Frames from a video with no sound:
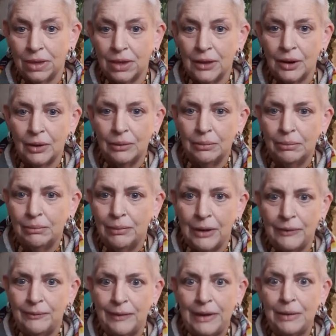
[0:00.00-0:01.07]
you know,
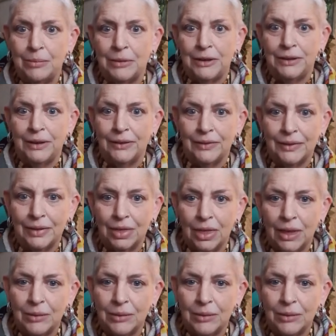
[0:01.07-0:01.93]
my family doesn't.